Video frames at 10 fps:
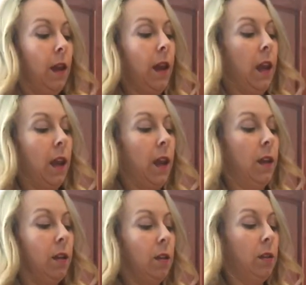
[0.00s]

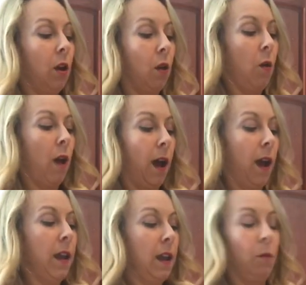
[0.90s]
and so
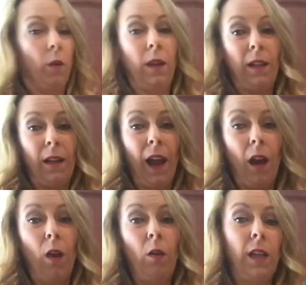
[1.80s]
I am going to
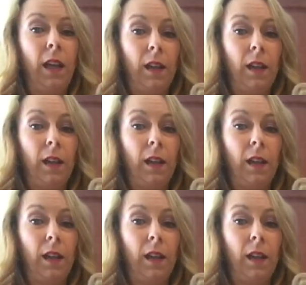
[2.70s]
now take it